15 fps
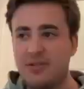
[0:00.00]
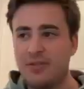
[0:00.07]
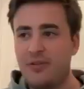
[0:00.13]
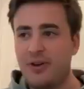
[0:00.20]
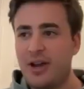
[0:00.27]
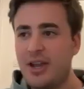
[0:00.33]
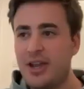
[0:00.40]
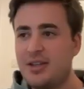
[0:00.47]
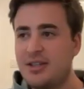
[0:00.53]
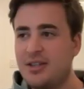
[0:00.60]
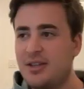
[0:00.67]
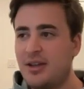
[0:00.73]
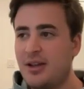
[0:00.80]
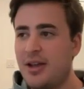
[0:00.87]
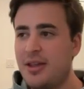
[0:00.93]

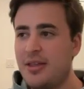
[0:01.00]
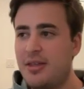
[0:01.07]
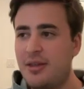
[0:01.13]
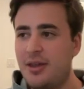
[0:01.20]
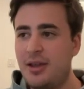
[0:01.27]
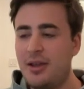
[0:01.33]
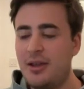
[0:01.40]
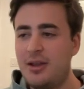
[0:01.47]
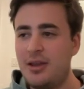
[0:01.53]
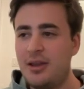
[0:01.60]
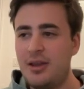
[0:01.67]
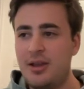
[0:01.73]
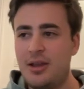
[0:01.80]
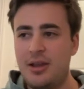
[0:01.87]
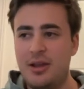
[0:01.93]
advice, I think,
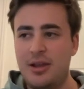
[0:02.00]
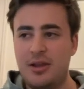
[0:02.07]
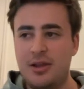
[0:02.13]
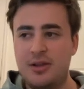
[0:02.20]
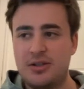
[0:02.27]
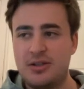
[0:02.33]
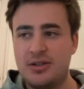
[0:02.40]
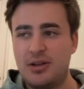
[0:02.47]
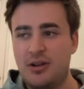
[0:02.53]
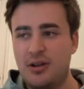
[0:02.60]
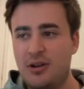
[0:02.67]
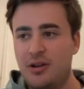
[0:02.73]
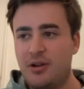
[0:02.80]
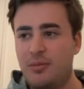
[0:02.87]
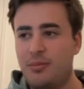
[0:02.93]
is
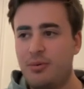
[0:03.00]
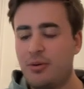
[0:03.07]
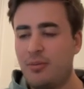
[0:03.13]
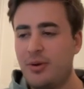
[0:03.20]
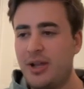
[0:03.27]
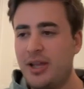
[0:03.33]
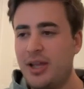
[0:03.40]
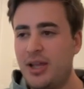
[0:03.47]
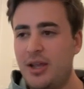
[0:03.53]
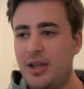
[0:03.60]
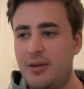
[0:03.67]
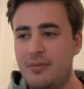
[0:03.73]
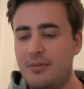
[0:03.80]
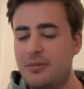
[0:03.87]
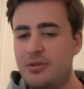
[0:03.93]

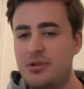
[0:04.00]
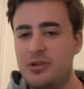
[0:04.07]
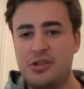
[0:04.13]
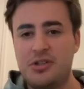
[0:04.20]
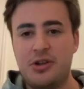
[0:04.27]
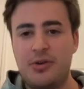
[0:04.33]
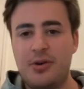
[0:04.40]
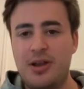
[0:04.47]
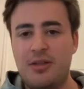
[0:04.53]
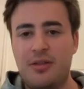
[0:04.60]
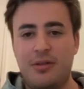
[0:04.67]
probably just do it.